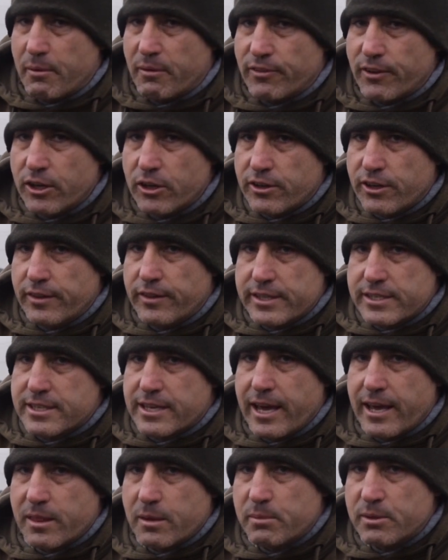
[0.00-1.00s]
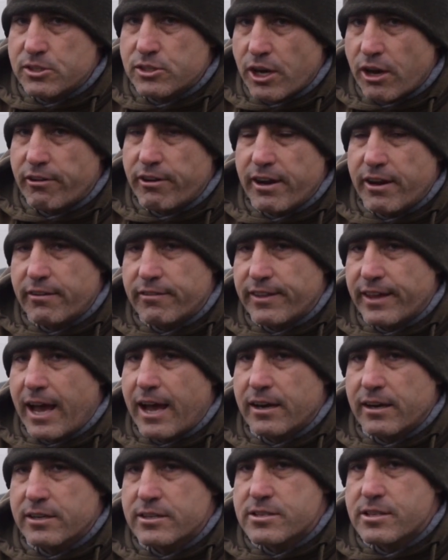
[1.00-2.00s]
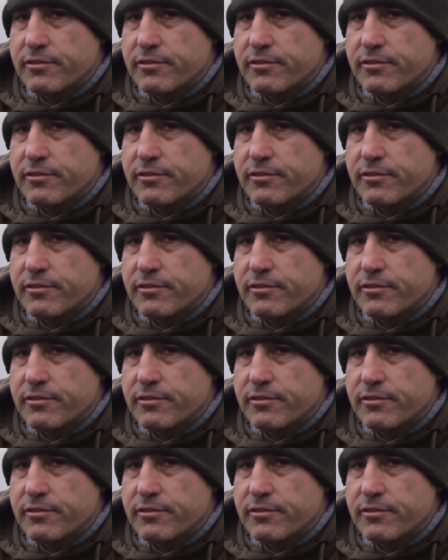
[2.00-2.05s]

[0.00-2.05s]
If you look at this lake, the majority of the anglers